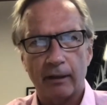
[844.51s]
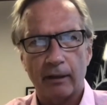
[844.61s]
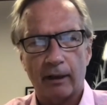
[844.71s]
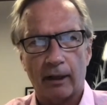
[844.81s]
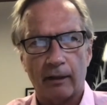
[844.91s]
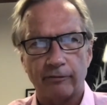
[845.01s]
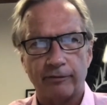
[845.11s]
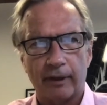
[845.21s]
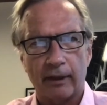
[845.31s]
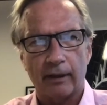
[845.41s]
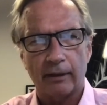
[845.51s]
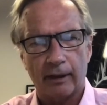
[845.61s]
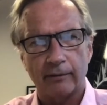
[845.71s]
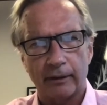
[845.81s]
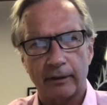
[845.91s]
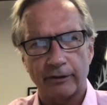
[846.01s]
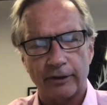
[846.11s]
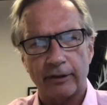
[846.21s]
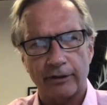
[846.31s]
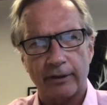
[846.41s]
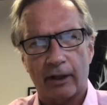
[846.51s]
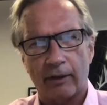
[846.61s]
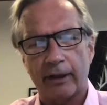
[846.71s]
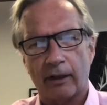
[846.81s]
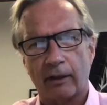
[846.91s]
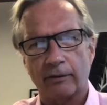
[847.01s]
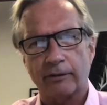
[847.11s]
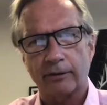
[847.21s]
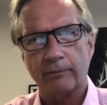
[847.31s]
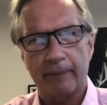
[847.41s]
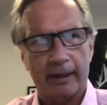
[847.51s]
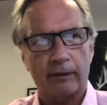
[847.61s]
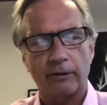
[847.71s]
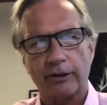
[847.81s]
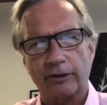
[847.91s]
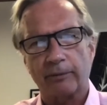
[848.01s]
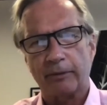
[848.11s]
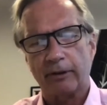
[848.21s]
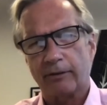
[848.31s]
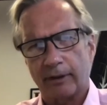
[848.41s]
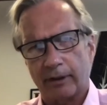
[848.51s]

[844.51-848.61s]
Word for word: of uh, is is there in our medical system? Do you think?